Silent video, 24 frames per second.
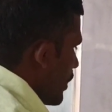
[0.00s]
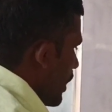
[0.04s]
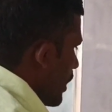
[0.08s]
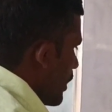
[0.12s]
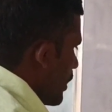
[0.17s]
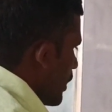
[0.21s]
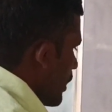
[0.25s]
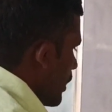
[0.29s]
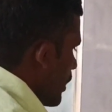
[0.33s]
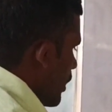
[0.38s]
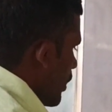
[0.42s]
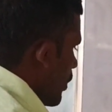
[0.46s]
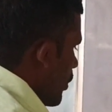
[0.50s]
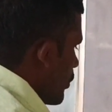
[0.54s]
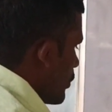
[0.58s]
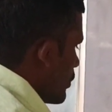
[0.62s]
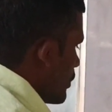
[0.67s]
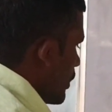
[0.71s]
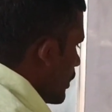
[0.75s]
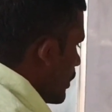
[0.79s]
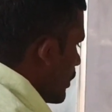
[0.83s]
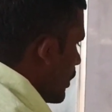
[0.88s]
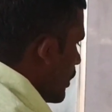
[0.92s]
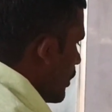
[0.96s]
when I am taking
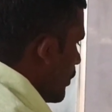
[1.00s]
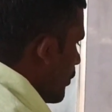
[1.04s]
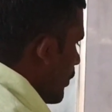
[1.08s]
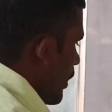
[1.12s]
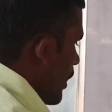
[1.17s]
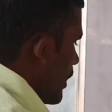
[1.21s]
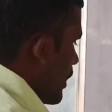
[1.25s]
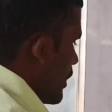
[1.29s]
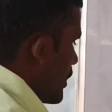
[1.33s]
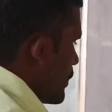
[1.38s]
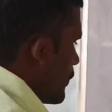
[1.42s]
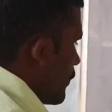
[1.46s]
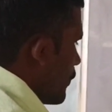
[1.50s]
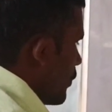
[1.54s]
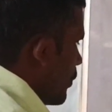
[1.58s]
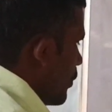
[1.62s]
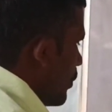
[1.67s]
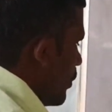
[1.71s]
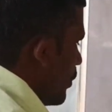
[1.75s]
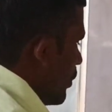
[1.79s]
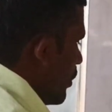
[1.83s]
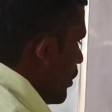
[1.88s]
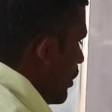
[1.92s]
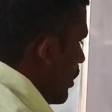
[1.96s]
outside here minus
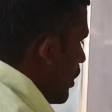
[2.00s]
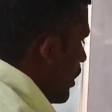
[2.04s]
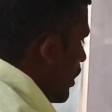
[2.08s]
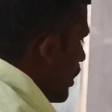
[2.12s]
4,